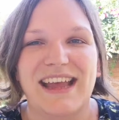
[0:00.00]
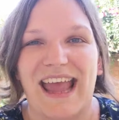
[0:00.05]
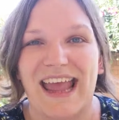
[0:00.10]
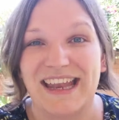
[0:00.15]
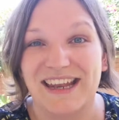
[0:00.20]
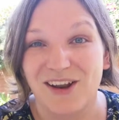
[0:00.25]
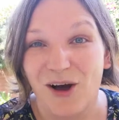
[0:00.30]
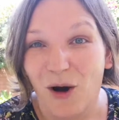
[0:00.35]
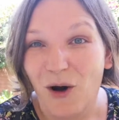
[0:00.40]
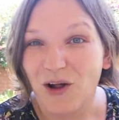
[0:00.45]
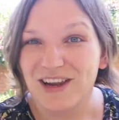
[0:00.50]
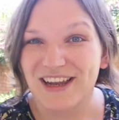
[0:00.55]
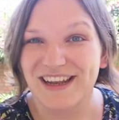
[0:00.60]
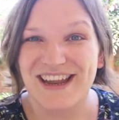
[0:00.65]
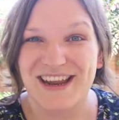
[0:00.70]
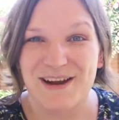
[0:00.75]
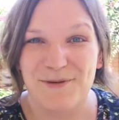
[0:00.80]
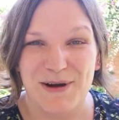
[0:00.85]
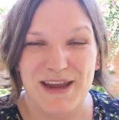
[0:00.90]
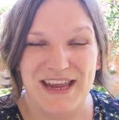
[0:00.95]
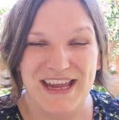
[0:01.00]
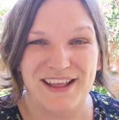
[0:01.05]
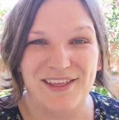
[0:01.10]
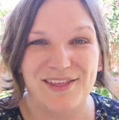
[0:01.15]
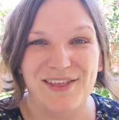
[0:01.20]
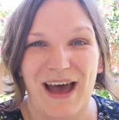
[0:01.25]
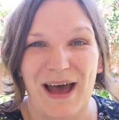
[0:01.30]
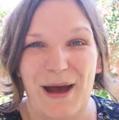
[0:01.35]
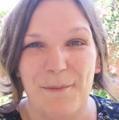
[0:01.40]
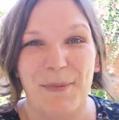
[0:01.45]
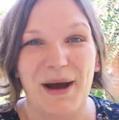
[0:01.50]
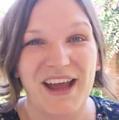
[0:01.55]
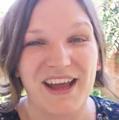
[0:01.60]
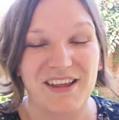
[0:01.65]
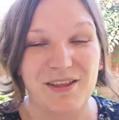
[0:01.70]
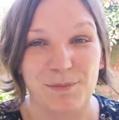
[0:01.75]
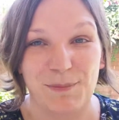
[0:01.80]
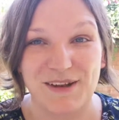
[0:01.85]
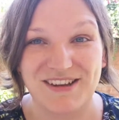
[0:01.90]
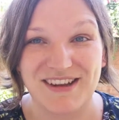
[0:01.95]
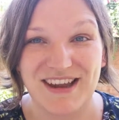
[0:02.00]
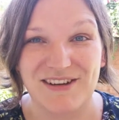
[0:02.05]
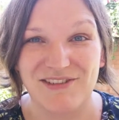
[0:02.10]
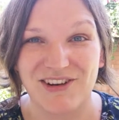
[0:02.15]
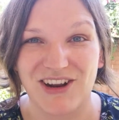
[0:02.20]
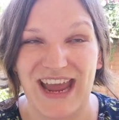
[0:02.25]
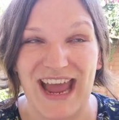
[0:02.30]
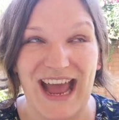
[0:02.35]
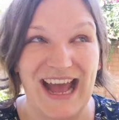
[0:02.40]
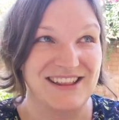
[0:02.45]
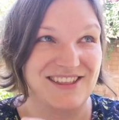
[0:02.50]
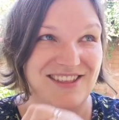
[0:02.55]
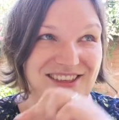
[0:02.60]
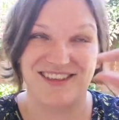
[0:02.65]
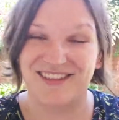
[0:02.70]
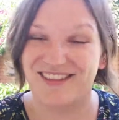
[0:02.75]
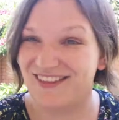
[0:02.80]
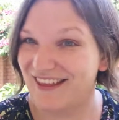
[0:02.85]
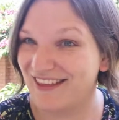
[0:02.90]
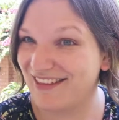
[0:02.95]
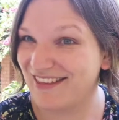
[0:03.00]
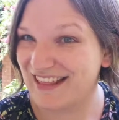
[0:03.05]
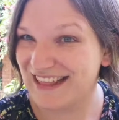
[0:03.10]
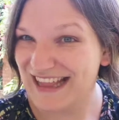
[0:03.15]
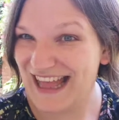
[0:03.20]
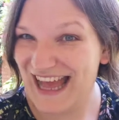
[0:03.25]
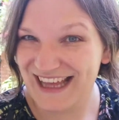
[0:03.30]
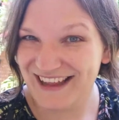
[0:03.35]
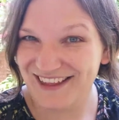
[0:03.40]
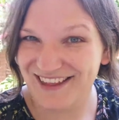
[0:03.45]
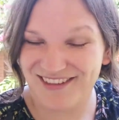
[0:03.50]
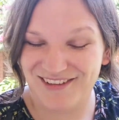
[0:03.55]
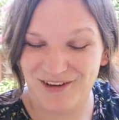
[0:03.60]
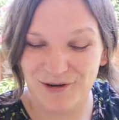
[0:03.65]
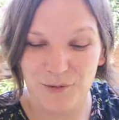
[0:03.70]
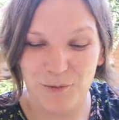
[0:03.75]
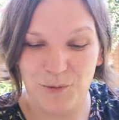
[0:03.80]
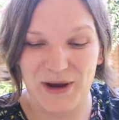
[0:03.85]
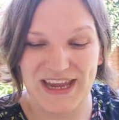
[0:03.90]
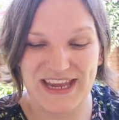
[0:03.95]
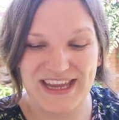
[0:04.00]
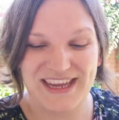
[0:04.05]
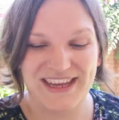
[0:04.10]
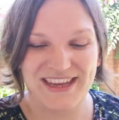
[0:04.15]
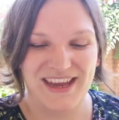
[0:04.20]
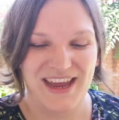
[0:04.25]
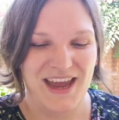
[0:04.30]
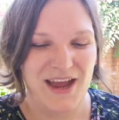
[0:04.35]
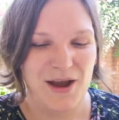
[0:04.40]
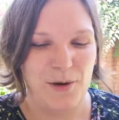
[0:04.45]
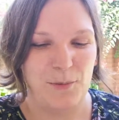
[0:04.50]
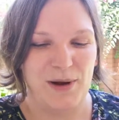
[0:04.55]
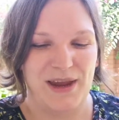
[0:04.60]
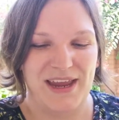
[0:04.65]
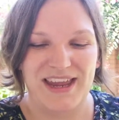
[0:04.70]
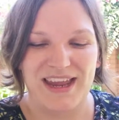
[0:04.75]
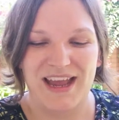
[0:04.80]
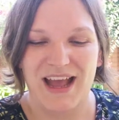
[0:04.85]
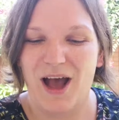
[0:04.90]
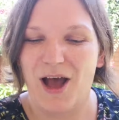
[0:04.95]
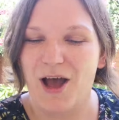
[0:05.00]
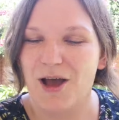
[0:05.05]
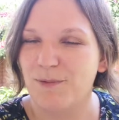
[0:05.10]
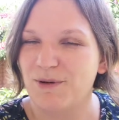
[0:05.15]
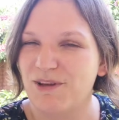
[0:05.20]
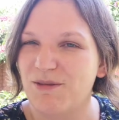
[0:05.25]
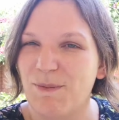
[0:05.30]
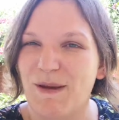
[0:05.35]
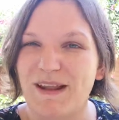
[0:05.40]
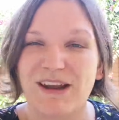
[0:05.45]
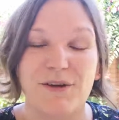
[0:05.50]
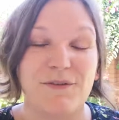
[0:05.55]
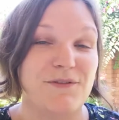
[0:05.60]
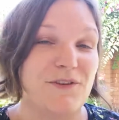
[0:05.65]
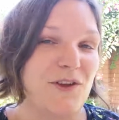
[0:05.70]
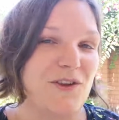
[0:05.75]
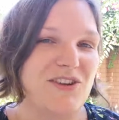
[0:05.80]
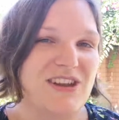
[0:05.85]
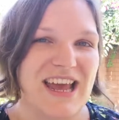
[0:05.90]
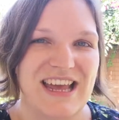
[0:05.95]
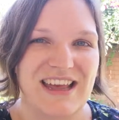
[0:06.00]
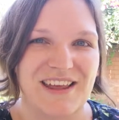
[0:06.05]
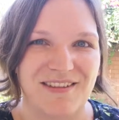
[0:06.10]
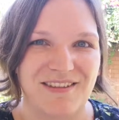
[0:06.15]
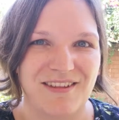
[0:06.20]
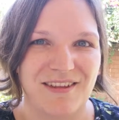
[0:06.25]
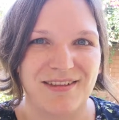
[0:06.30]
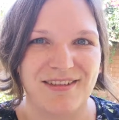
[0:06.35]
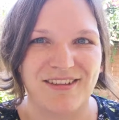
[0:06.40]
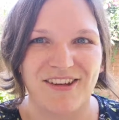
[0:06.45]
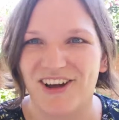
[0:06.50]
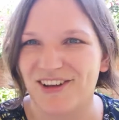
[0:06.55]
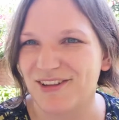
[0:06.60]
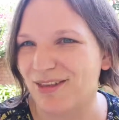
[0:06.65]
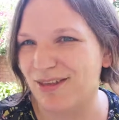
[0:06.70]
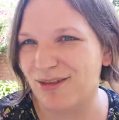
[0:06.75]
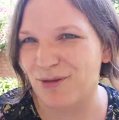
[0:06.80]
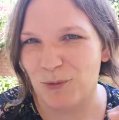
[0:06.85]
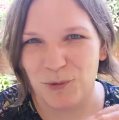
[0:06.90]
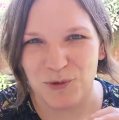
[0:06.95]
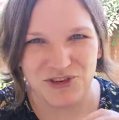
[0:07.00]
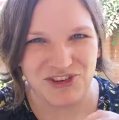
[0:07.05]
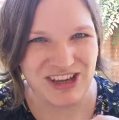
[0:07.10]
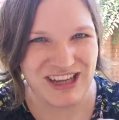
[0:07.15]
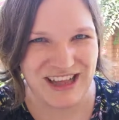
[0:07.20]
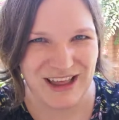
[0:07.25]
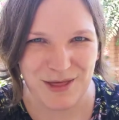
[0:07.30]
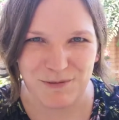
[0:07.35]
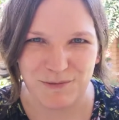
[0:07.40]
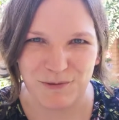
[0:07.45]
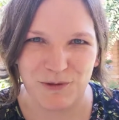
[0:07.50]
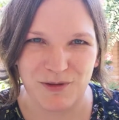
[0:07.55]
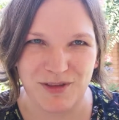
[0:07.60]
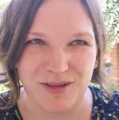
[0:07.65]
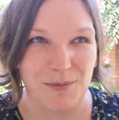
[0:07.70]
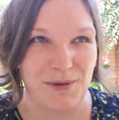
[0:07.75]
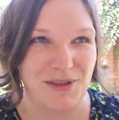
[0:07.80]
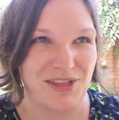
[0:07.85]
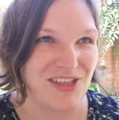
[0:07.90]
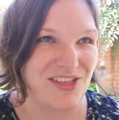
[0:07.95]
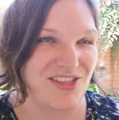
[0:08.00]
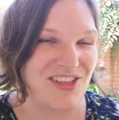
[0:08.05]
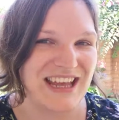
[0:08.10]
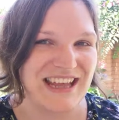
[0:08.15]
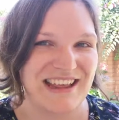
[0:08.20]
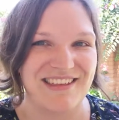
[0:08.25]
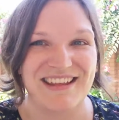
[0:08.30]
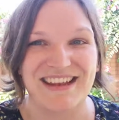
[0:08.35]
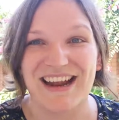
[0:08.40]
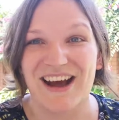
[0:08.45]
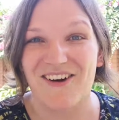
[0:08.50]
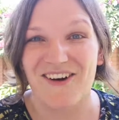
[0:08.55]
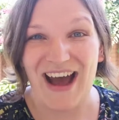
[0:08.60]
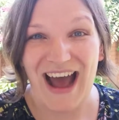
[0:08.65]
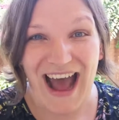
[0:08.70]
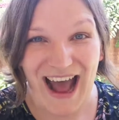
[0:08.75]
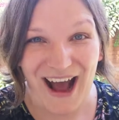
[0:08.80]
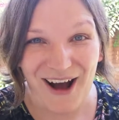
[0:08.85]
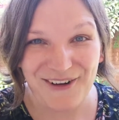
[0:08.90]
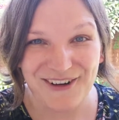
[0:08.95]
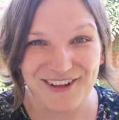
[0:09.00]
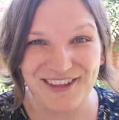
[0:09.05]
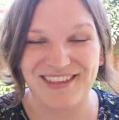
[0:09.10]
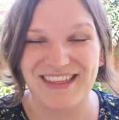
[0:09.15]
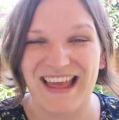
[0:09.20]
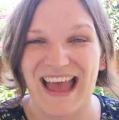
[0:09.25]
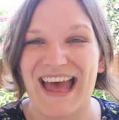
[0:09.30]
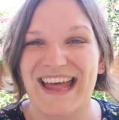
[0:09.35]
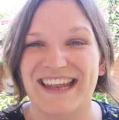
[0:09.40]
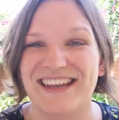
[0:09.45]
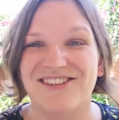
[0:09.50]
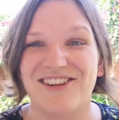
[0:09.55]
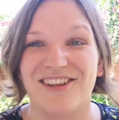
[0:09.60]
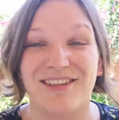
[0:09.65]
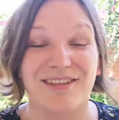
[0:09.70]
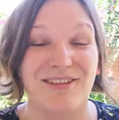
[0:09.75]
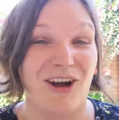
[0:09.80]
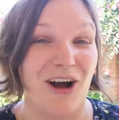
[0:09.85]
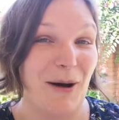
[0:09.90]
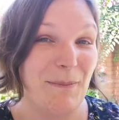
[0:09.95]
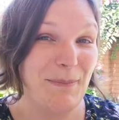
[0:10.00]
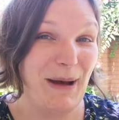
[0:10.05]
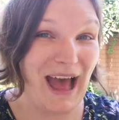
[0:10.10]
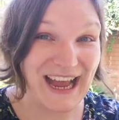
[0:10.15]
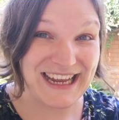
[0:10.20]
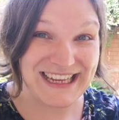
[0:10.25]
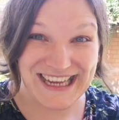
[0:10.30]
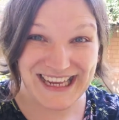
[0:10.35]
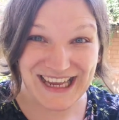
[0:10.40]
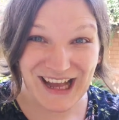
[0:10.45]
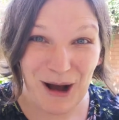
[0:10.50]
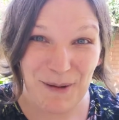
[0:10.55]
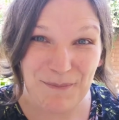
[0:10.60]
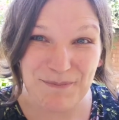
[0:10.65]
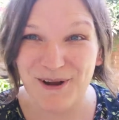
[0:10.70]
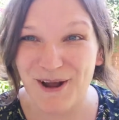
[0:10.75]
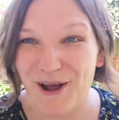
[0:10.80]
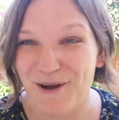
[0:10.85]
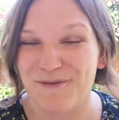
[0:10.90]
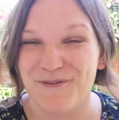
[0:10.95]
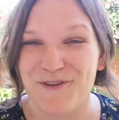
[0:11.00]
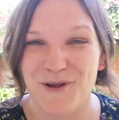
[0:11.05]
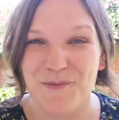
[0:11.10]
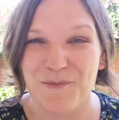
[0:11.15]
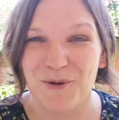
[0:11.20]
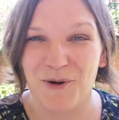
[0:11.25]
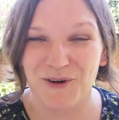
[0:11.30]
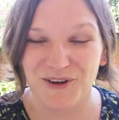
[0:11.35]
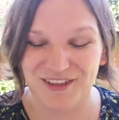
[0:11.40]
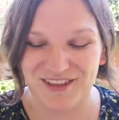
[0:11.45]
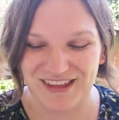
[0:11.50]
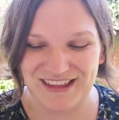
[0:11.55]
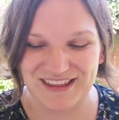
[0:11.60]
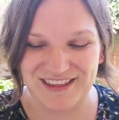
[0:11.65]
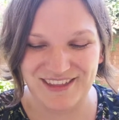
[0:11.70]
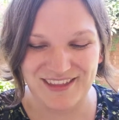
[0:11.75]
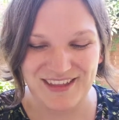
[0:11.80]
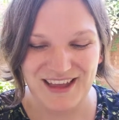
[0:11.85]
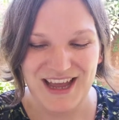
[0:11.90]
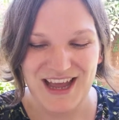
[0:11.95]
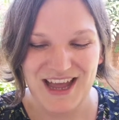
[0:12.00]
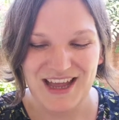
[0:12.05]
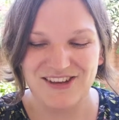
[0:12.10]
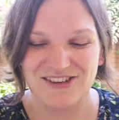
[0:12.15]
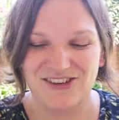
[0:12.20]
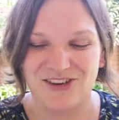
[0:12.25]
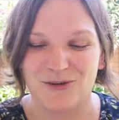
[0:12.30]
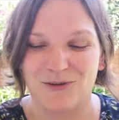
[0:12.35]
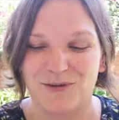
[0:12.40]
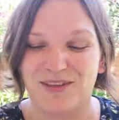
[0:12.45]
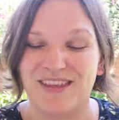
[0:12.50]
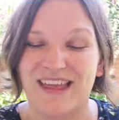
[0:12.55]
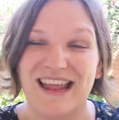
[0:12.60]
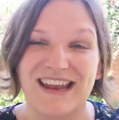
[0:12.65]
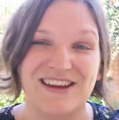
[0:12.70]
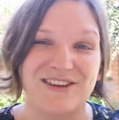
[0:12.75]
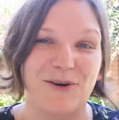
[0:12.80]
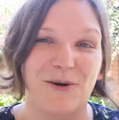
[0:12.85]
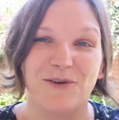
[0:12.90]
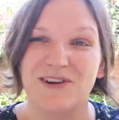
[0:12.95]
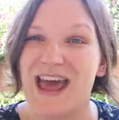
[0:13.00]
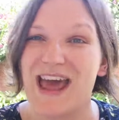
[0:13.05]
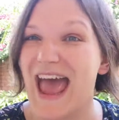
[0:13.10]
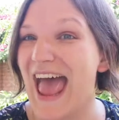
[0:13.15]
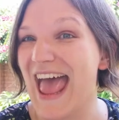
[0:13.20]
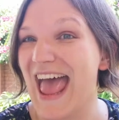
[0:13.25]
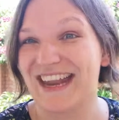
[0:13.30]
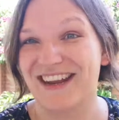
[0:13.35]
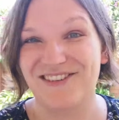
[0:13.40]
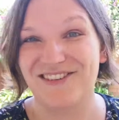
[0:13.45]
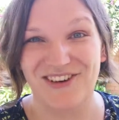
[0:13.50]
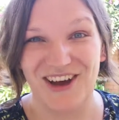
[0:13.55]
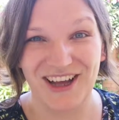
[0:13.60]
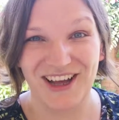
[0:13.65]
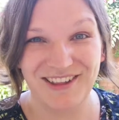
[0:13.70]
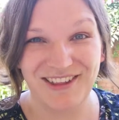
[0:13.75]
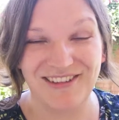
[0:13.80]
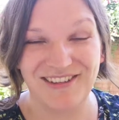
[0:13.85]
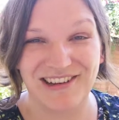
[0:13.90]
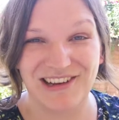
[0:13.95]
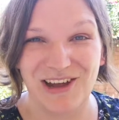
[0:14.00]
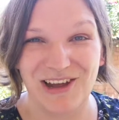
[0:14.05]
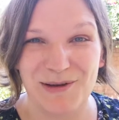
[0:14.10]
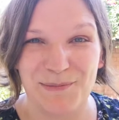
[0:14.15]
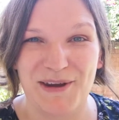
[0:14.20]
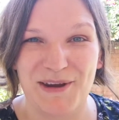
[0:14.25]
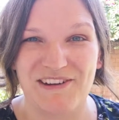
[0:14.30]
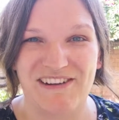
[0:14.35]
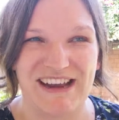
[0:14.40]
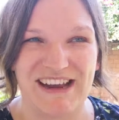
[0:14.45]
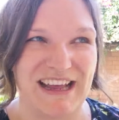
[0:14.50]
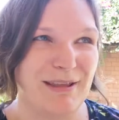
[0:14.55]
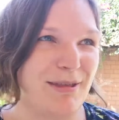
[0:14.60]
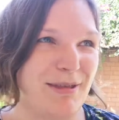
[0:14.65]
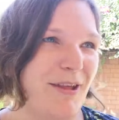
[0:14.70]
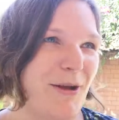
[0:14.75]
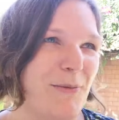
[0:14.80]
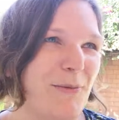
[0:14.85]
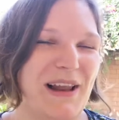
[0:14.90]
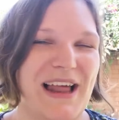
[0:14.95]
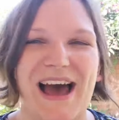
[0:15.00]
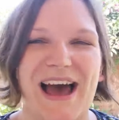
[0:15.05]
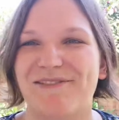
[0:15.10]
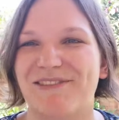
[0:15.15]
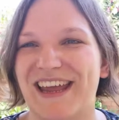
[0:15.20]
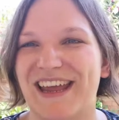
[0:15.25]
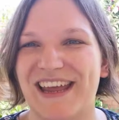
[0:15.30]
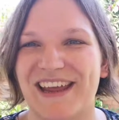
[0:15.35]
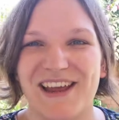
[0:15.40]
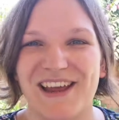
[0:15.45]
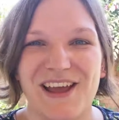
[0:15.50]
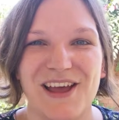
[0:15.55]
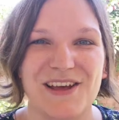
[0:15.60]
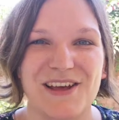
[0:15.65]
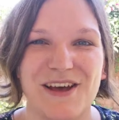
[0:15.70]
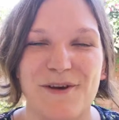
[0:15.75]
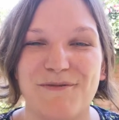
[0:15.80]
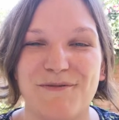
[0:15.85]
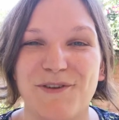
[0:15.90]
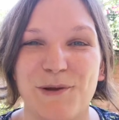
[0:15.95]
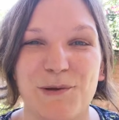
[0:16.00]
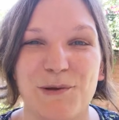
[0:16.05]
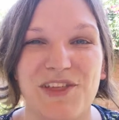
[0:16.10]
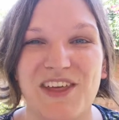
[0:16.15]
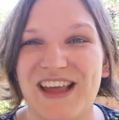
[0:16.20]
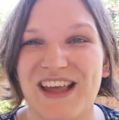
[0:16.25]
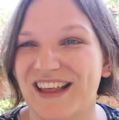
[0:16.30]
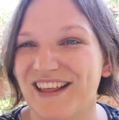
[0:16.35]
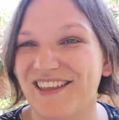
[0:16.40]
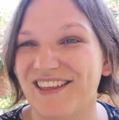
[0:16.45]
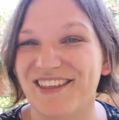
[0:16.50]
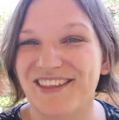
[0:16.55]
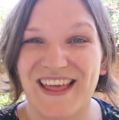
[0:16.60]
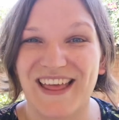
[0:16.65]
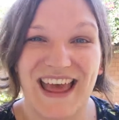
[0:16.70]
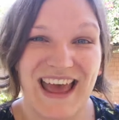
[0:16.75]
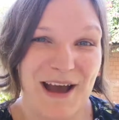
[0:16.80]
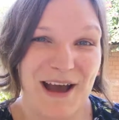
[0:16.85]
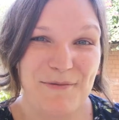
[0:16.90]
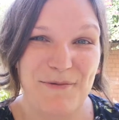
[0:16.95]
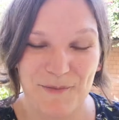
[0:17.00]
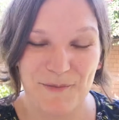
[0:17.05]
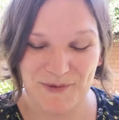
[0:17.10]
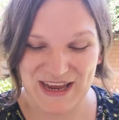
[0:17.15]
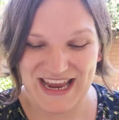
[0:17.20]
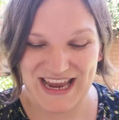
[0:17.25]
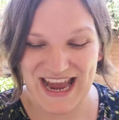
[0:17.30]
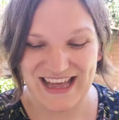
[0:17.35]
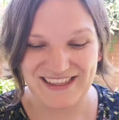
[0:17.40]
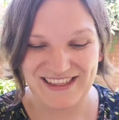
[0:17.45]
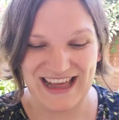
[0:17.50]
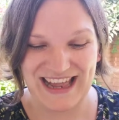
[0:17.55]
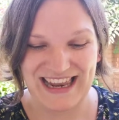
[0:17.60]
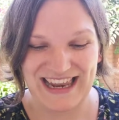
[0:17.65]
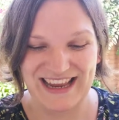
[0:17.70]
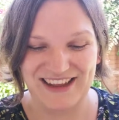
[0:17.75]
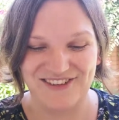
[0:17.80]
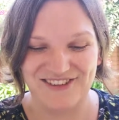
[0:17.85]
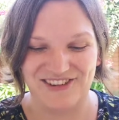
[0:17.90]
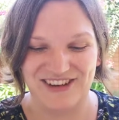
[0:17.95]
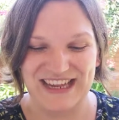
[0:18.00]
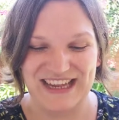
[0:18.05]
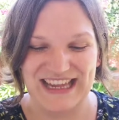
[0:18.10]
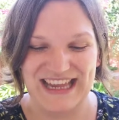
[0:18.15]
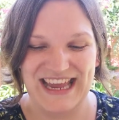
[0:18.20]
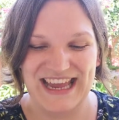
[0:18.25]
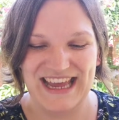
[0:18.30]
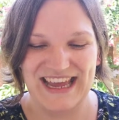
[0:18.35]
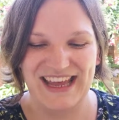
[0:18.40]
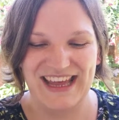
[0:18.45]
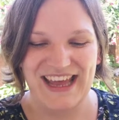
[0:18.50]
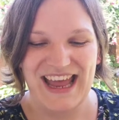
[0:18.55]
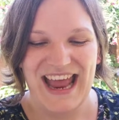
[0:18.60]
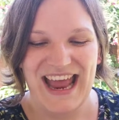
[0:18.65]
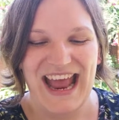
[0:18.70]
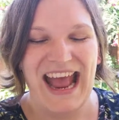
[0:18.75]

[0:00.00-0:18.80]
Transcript: In the holiday week that my husband Dave and I had just this last week, we, uh, we spent a few days to start sorting through some of the things in our house and to start packing up a few boxes to send on ahead of us to Liberia. So we'll have a, a few things there when we get there later in the year.